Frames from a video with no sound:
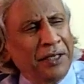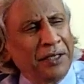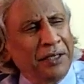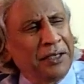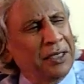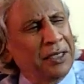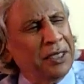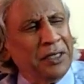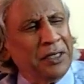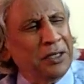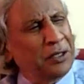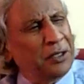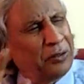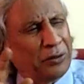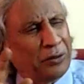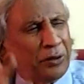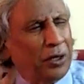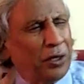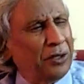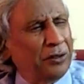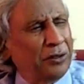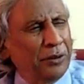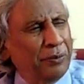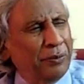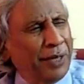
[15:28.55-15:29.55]
It
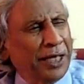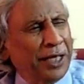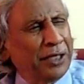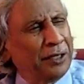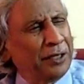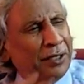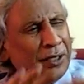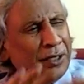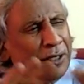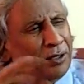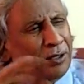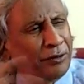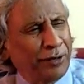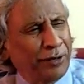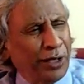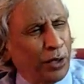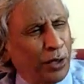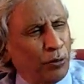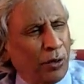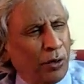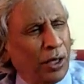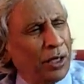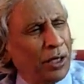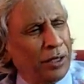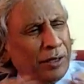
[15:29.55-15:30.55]
destroys the bacterial cell
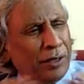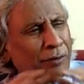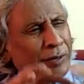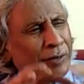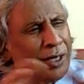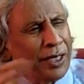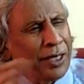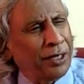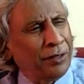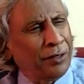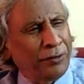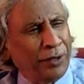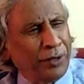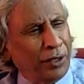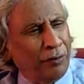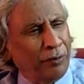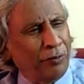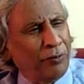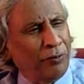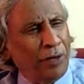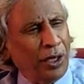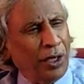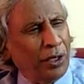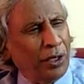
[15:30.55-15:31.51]
wall or viral cell wall.